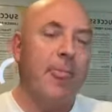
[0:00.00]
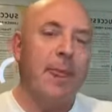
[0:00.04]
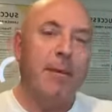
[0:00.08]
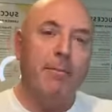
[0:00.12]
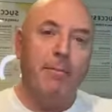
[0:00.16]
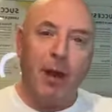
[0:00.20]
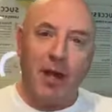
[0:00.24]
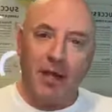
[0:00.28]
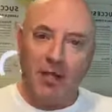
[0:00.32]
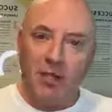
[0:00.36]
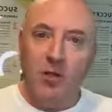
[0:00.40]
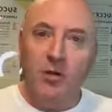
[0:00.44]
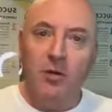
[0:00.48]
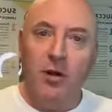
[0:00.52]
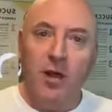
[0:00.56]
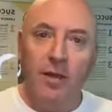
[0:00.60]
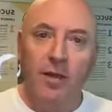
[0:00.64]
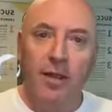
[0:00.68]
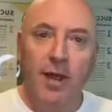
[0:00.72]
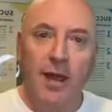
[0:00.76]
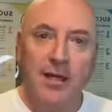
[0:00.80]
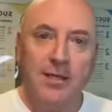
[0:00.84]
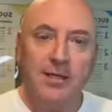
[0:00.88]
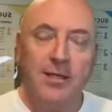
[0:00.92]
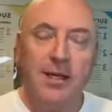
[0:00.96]
By doing
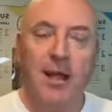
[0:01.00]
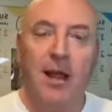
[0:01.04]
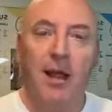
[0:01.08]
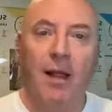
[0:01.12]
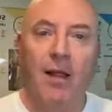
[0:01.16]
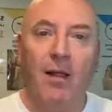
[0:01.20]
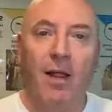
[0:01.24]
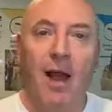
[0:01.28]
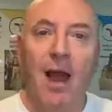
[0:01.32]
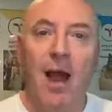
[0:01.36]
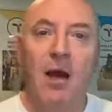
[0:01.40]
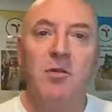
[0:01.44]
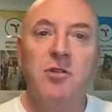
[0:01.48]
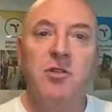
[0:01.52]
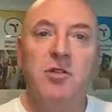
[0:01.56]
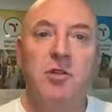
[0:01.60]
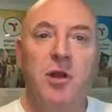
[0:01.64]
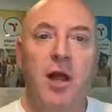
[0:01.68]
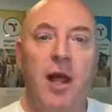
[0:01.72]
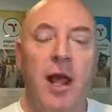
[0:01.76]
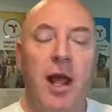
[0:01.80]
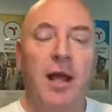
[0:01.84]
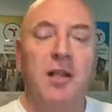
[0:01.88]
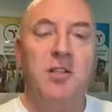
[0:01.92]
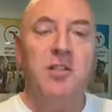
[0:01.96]
this, it allows you
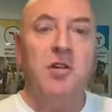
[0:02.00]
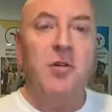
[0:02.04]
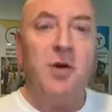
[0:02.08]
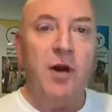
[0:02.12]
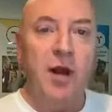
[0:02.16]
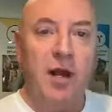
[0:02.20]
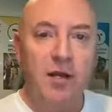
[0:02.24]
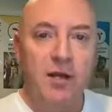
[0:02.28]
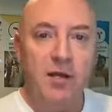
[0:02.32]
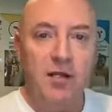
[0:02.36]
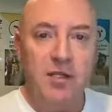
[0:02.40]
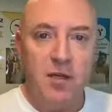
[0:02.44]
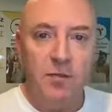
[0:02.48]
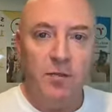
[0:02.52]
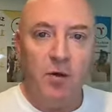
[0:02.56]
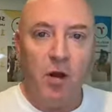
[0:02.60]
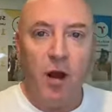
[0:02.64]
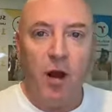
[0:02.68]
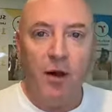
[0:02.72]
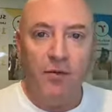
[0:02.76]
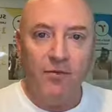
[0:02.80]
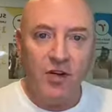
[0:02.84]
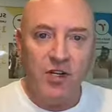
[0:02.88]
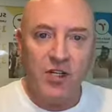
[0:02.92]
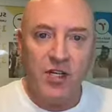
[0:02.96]
to enter into some
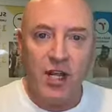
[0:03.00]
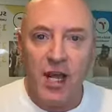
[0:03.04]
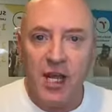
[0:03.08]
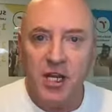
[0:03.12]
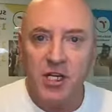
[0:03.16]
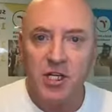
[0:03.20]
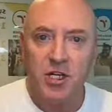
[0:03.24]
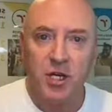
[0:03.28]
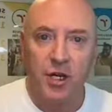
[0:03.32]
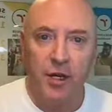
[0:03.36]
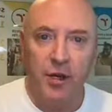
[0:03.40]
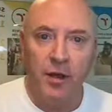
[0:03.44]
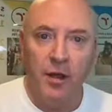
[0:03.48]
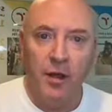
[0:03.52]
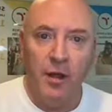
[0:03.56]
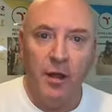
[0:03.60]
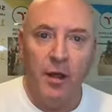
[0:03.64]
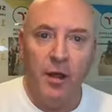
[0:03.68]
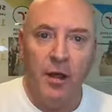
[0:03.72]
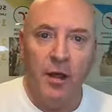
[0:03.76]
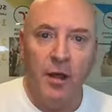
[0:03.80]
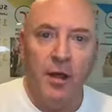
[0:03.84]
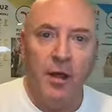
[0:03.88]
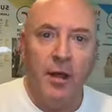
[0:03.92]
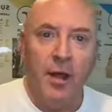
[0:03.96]
conversation.
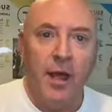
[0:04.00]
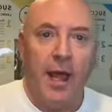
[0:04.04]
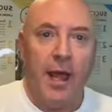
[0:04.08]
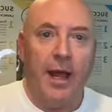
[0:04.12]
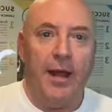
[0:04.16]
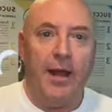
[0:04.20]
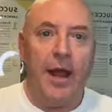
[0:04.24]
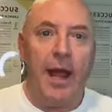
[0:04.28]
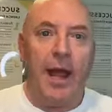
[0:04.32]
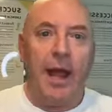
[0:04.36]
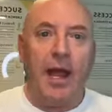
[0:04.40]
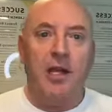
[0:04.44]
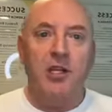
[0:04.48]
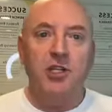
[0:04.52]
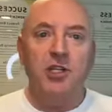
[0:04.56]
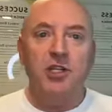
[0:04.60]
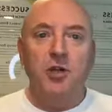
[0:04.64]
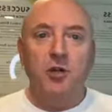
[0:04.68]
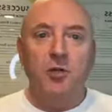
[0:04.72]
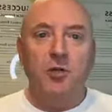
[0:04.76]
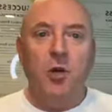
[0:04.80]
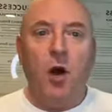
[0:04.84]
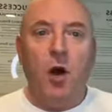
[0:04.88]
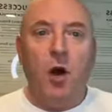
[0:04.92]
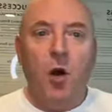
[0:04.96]
And as
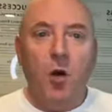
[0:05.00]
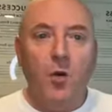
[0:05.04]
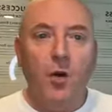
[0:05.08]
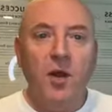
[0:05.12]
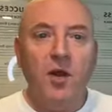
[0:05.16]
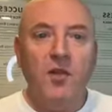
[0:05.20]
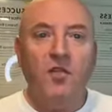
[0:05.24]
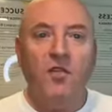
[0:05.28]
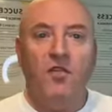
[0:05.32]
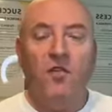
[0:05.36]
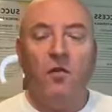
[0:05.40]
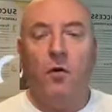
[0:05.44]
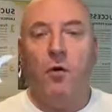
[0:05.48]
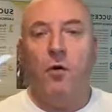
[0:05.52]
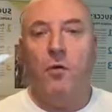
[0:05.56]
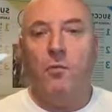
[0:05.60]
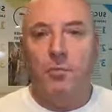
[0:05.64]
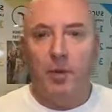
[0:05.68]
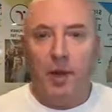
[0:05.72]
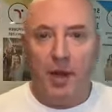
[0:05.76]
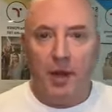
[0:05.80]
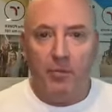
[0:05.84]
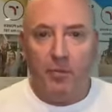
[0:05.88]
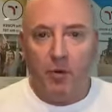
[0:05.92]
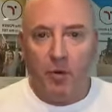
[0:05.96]
you always form
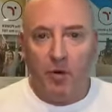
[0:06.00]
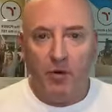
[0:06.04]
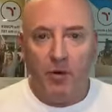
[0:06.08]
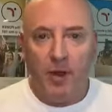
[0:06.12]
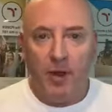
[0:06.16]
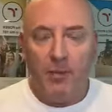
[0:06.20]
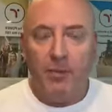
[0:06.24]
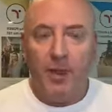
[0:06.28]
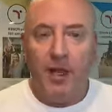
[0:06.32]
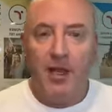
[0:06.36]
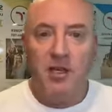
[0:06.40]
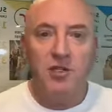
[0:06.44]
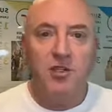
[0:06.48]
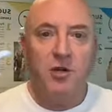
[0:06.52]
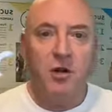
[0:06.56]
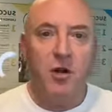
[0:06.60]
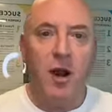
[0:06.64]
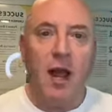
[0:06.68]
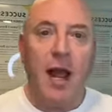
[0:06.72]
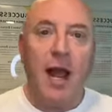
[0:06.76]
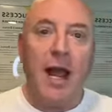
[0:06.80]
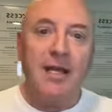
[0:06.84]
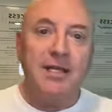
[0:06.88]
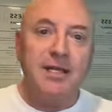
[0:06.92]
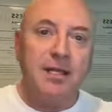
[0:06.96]
people, that means you're
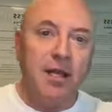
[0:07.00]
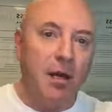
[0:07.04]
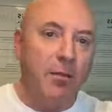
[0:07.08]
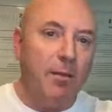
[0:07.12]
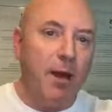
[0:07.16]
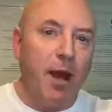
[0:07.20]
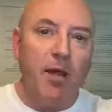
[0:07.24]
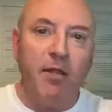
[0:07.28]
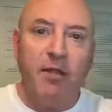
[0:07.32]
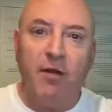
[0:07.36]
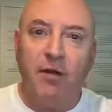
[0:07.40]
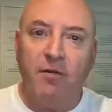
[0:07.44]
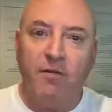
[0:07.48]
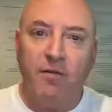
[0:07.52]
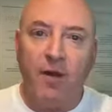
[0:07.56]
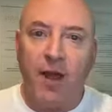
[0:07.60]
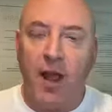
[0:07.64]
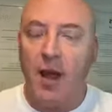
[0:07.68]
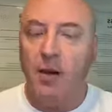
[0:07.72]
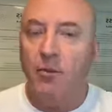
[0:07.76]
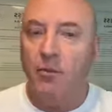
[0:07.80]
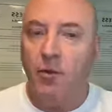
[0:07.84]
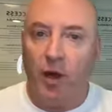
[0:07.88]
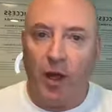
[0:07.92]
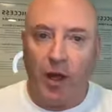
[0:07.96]
asking about their
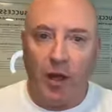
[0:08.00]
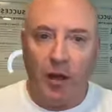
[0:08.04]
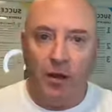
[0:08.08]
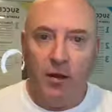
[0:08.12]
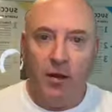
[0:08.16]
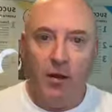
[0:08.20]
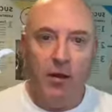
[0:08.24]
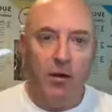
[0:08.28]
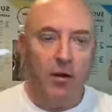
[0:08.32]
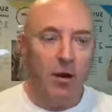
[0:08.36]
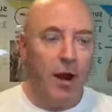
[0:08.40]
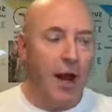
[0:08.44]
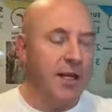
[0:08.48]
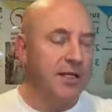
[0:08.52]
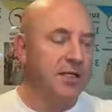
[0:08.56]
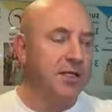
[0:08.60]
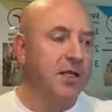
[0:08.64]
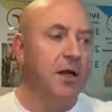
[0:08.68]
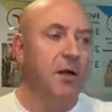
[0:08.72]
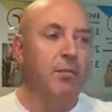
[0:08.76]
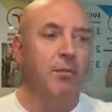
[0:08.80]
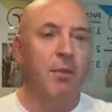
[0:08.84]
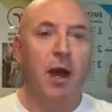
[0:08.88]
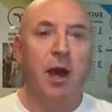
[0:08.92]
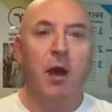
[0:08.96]
family. You're
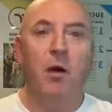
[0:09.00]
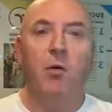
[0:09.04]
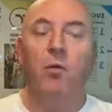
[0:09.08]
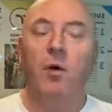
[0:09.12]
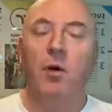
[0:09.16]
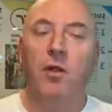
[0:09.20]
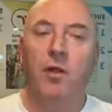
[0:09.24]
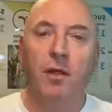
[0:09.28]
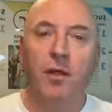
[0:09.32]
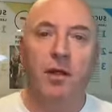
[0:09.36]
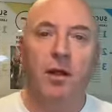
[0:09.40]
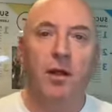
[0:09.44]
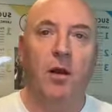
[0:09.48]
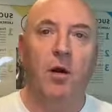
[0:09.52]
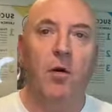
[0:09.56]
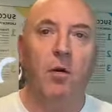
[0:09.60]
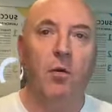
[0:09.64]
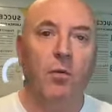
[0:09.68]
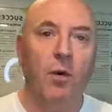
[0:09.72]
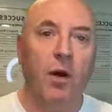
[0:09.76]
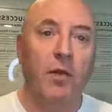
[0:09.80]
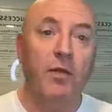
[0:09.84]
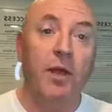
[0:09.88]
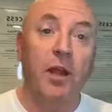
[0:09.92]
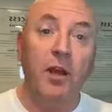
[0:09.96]
asking about
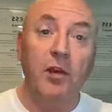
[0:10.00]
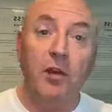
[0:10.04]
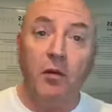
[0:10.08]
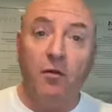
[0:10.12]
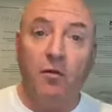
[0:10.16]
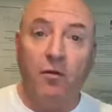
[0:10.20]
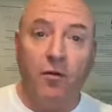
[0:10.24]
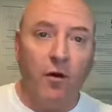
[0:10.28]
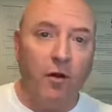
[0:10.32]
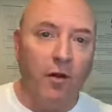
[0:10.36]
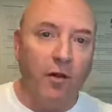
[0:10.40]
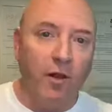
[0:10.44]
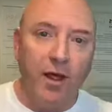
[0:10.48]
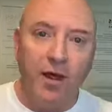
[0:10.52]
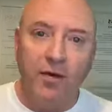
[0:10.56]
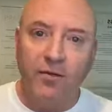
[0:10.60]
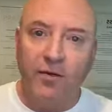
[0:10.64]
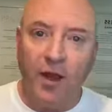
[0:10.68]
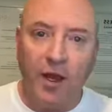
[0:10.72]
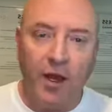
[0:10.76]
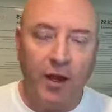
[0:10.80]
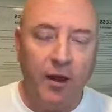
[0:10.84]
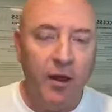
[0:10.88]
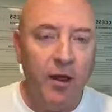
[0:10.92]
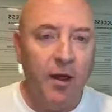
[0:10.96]
what they do for a
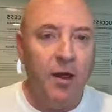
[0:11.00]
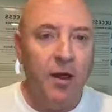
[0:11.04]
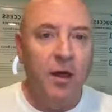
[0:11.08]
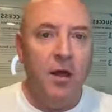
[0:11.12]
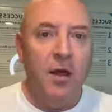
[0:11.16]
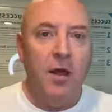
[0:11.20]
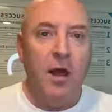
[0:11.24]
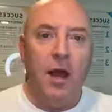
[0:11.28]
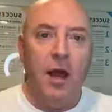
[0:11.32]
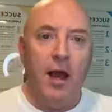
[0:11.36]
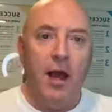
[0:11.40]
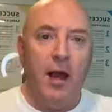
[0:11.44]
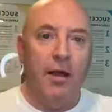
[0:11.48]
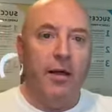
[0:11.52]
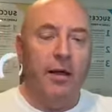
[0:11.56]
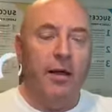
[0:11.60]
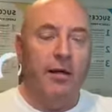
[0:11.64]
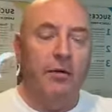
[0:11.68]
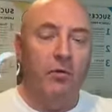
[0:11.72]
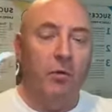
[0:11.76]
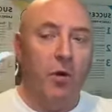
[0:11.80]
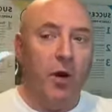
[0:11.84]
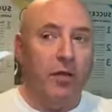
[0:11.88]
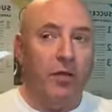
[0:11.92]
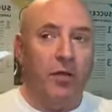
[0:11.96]
living,
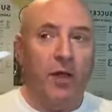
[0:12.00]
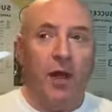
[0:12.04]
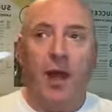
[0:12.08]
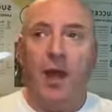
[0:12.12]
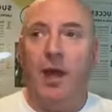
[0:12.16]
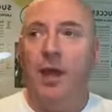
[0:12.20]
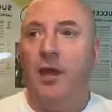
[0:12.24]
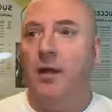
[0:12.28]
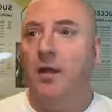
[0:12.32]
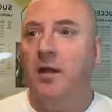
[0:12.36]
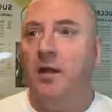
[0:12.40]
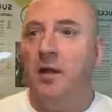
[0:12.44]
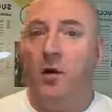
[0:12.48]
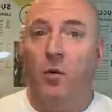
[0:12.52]
what they